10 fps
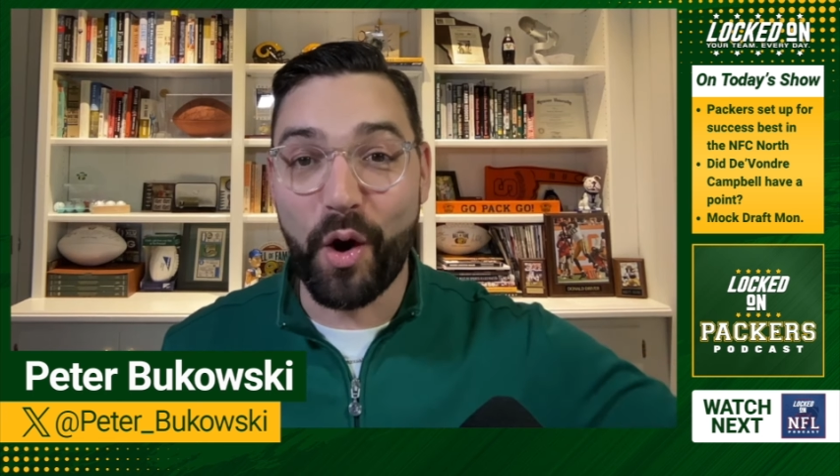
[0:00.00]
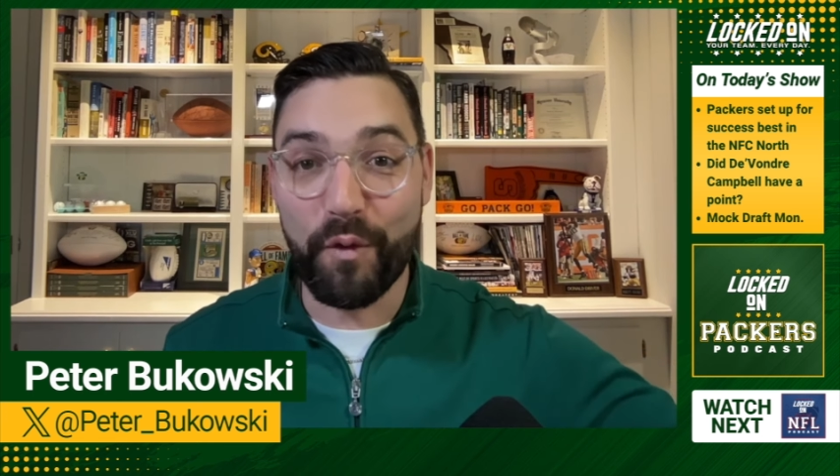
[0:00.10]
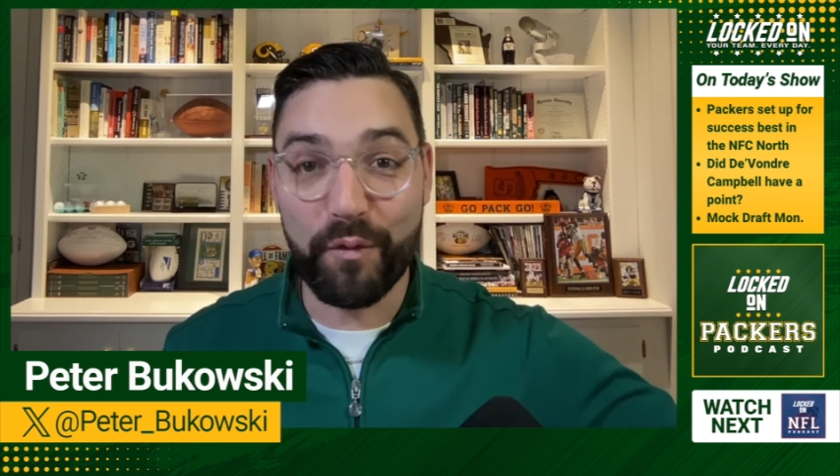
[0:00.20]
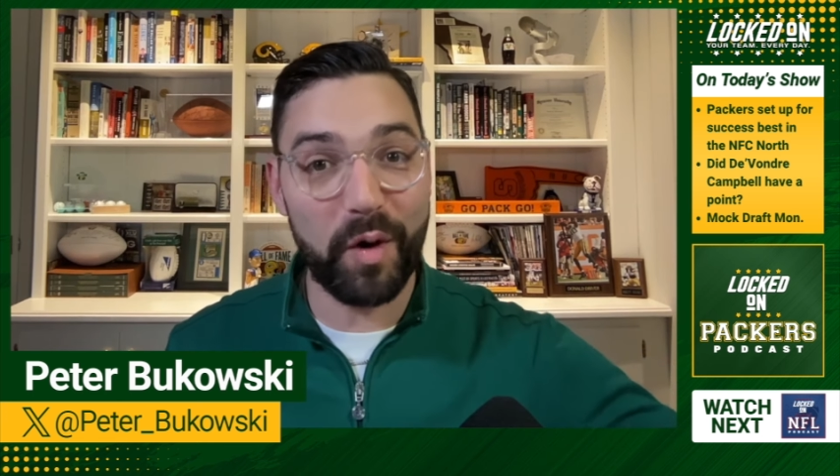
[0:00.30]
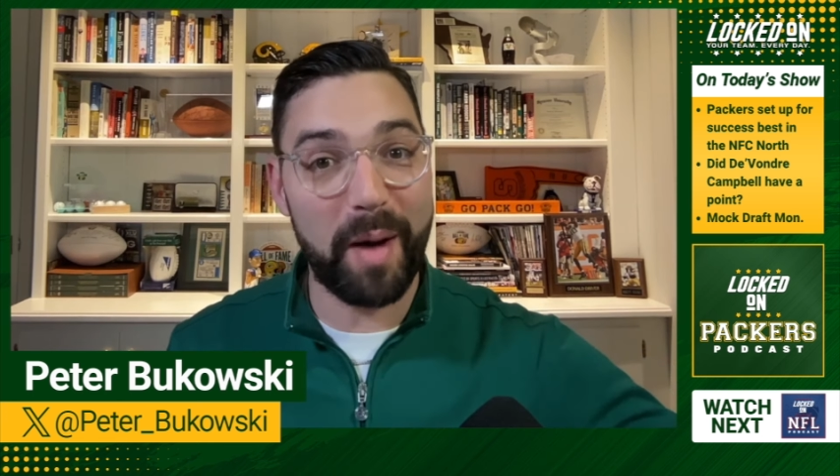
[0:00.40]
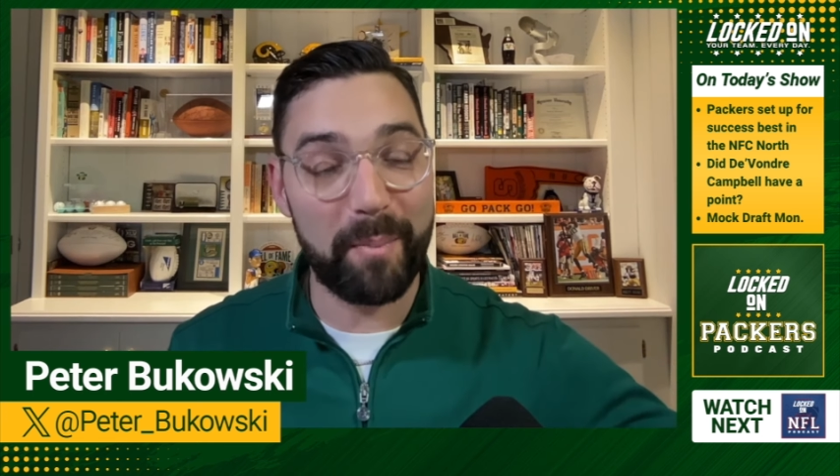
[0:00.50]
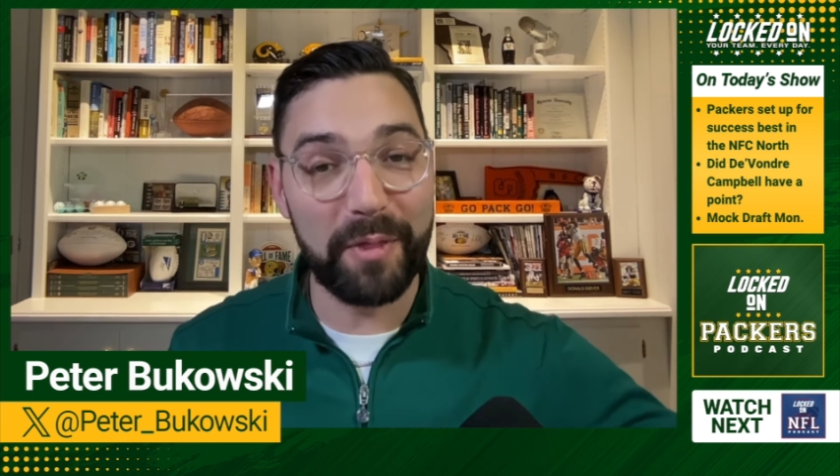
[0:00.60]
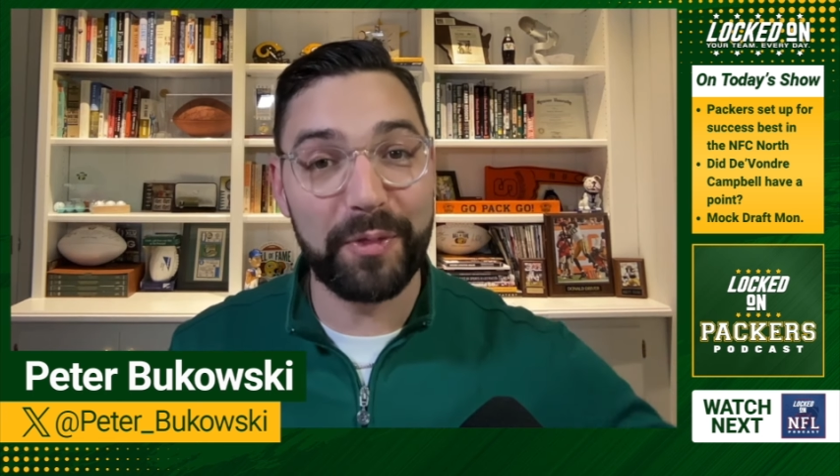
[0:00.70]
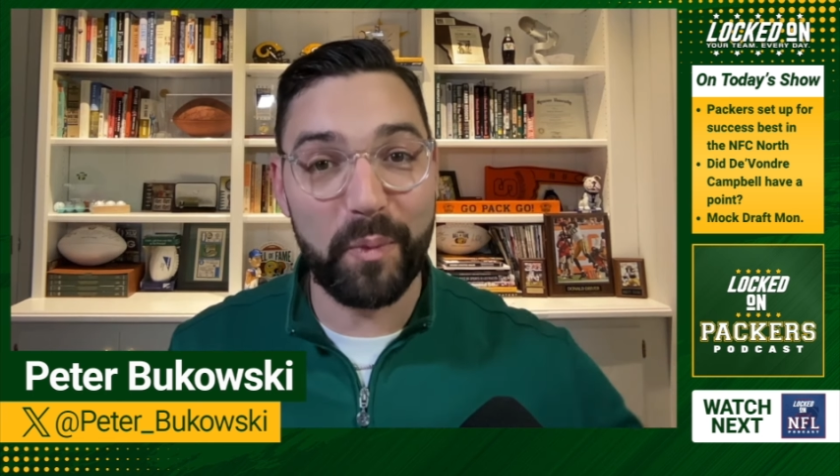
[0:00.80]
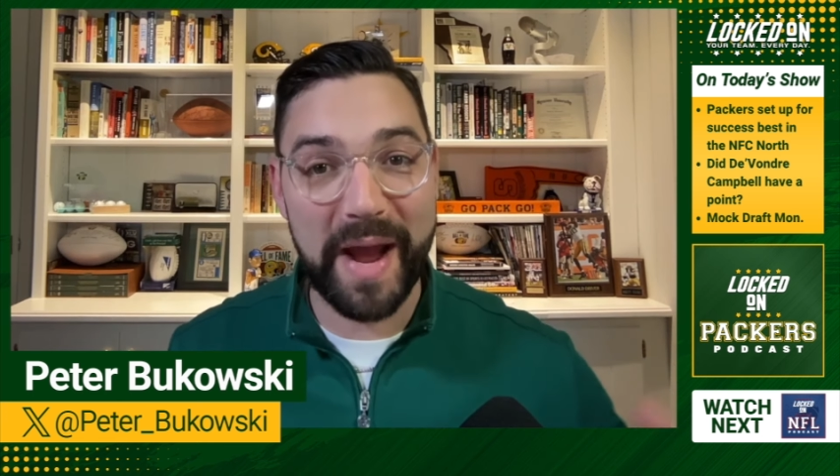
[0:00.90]
over a
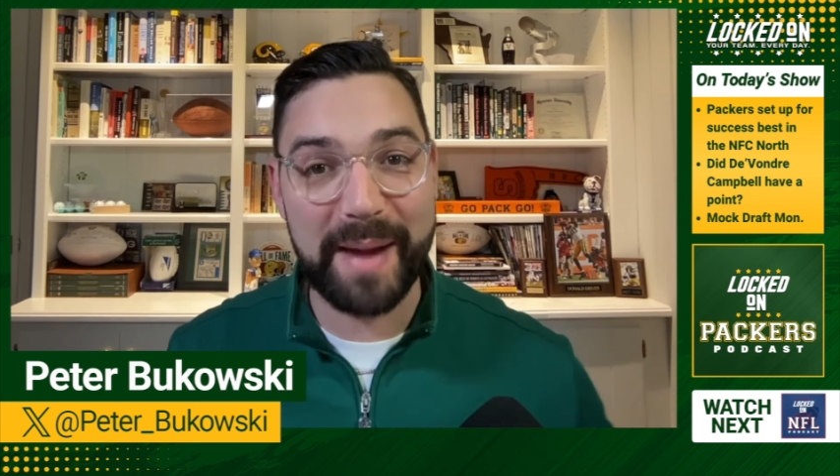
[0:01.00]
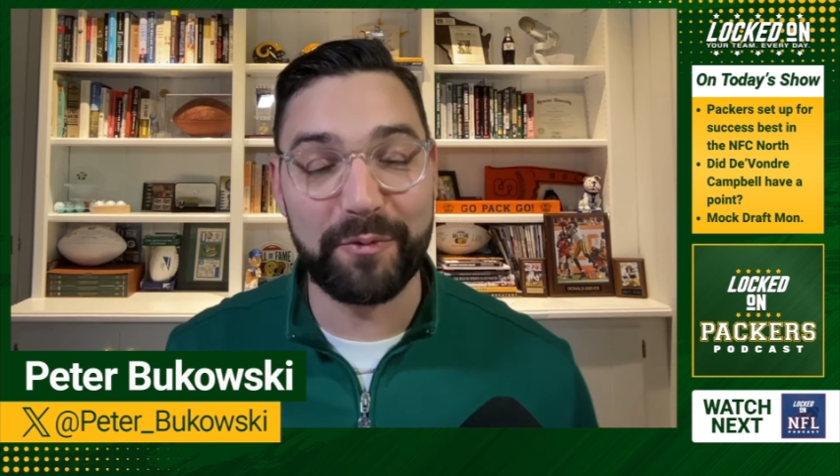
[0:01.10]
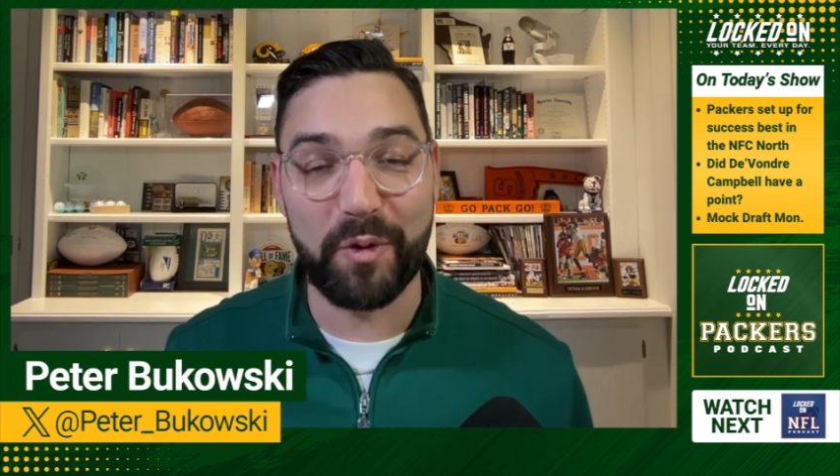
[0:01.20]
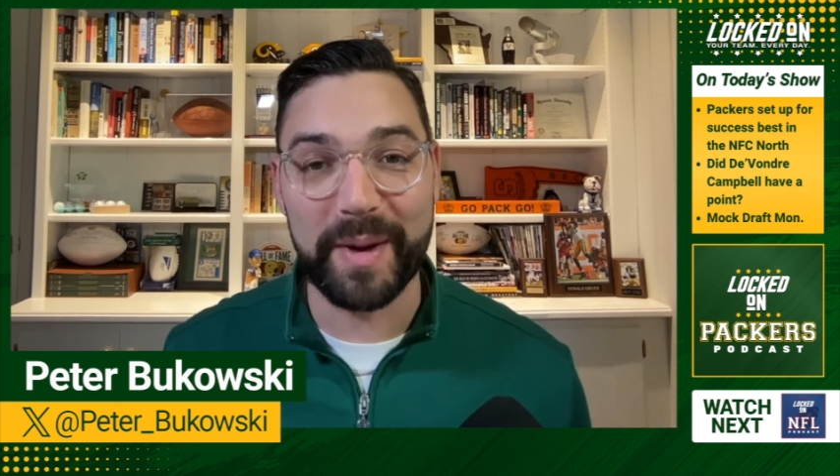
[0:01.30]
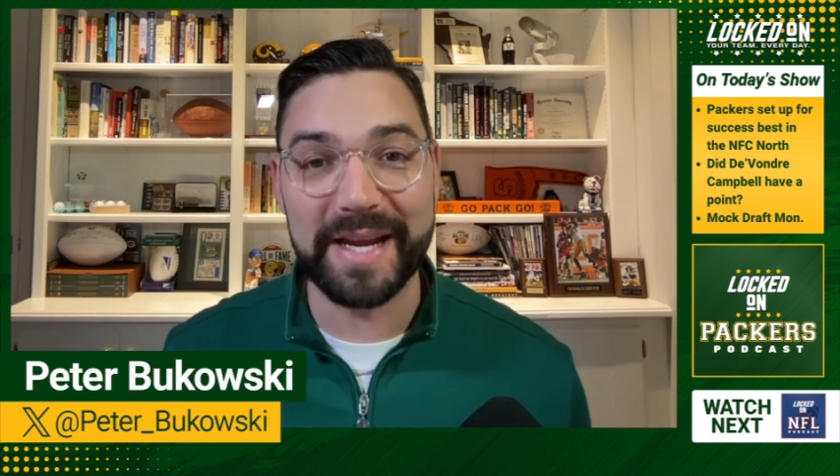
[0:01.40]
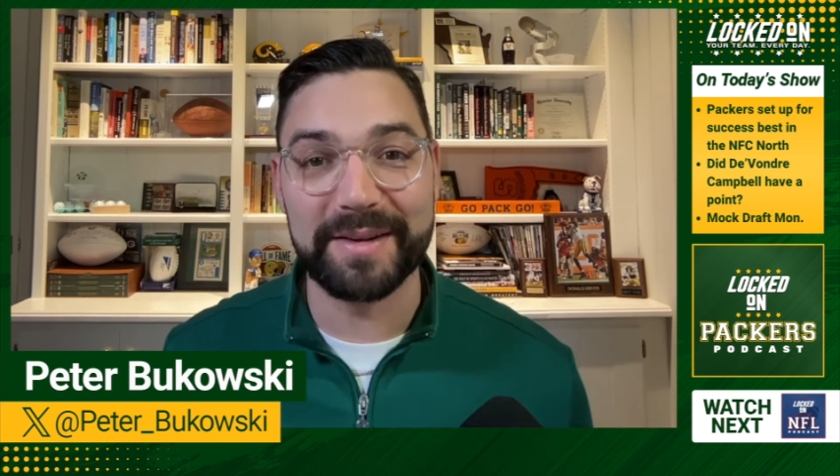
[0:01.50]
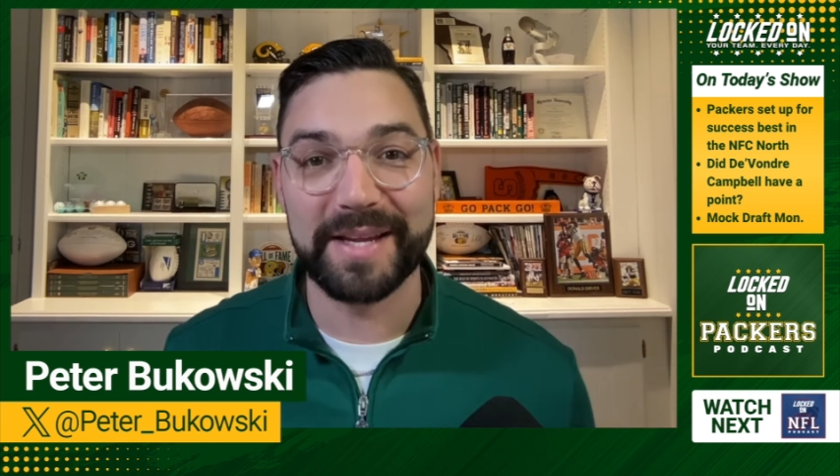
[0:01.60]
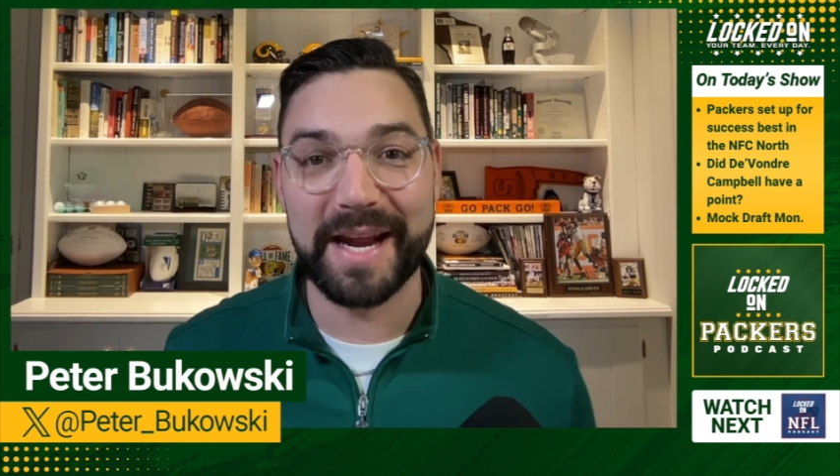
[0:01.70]
month away before we get the